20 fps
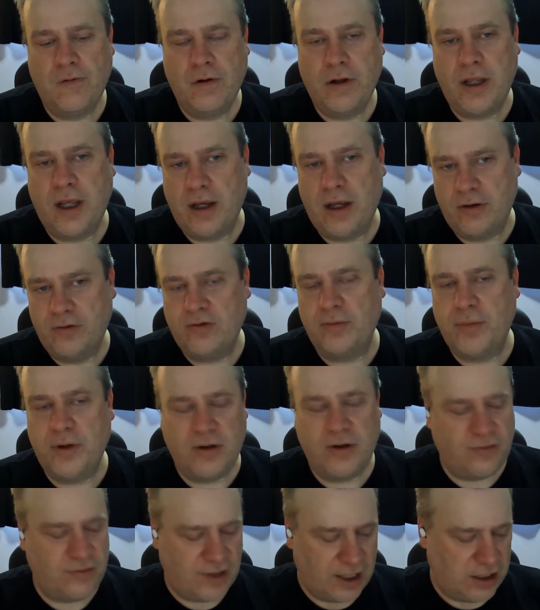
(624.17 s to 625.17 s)
Yeah, so about
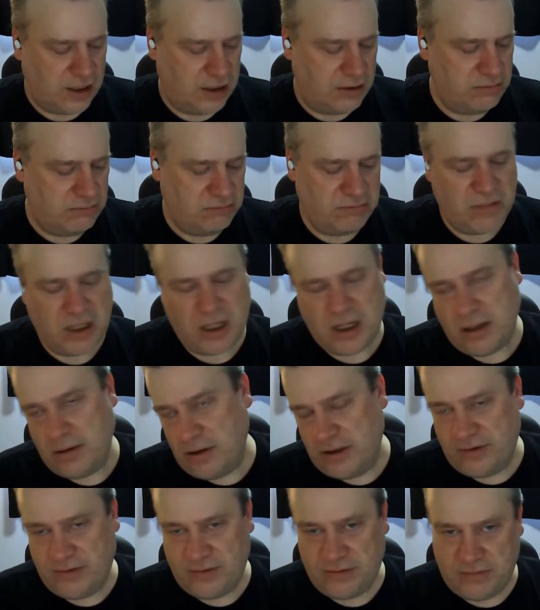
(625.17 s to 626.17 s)
a second.
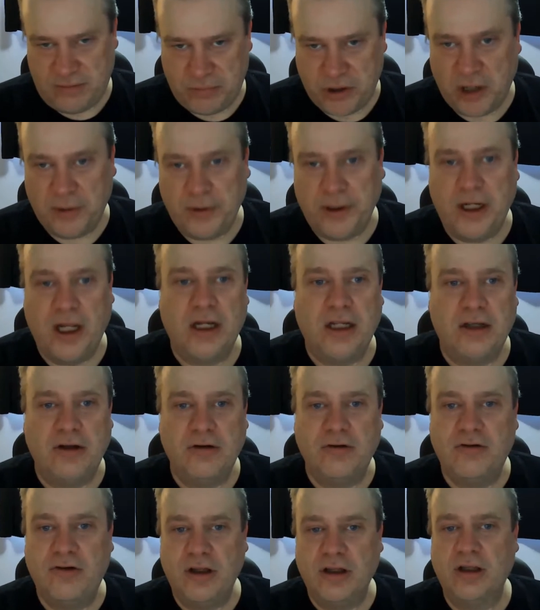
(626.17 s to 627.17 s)
It's probably not a
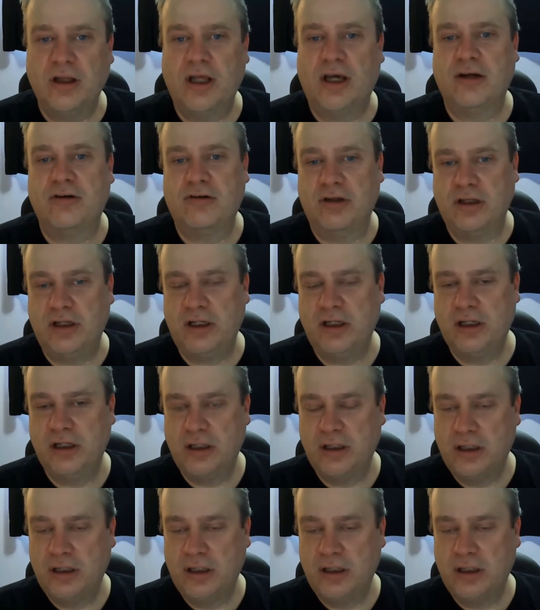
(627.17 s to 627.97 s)
huge deal, actually.